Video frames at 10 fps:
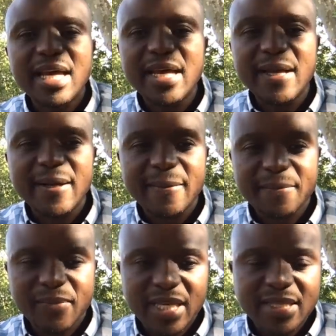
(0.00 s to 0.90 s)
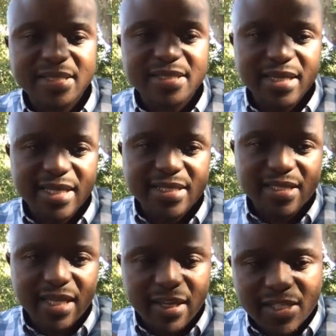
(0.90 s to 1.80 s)

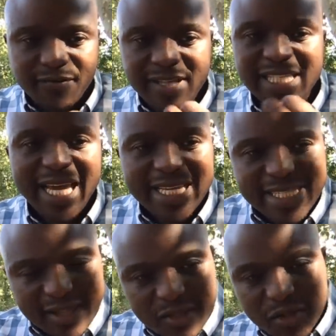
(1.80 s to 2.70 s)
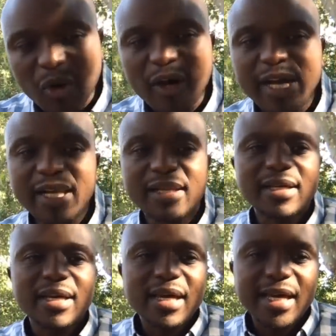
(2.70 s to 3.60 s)
It's fertilizing the soil.
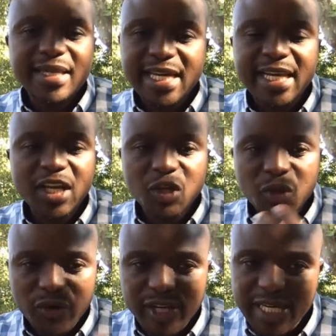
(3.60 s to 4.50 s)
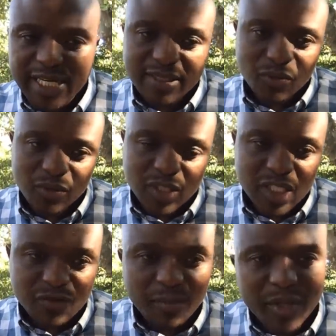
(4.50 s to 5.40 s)
It's adding urea, which
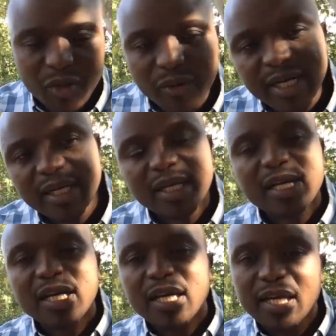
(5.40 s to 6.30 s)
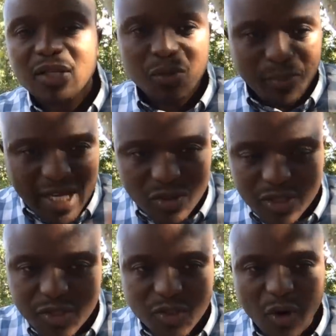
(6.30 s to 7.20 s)
is from the urine, back to
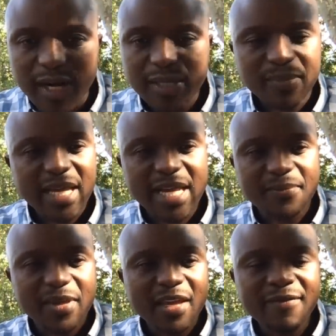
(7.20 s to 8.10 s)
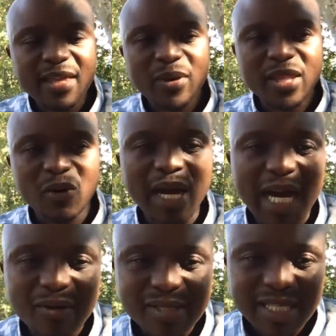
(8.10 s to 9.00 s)
the soil. And if there were no
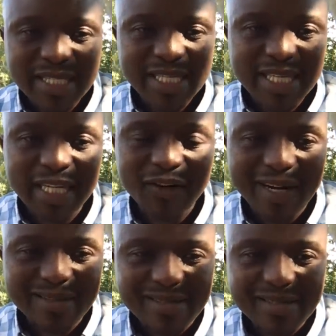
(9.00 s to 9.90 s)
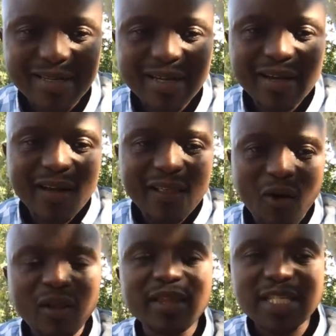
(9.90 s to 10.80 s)
cows eating that grass,
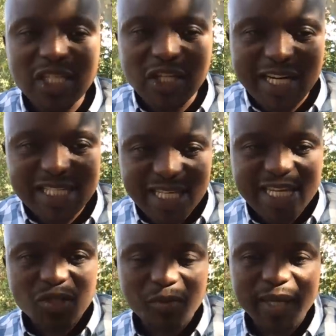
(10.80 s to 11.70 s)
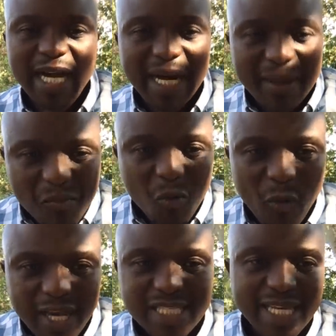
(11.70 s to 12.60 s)
all these grasslands would become
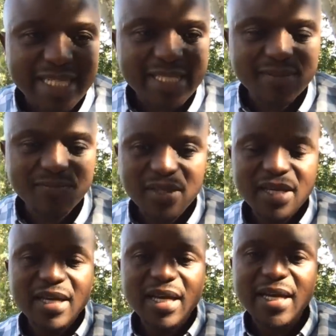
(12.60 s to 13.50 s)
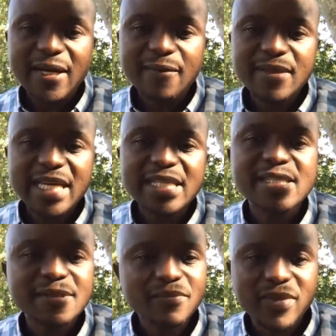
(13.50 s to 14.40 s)
wastelands. Because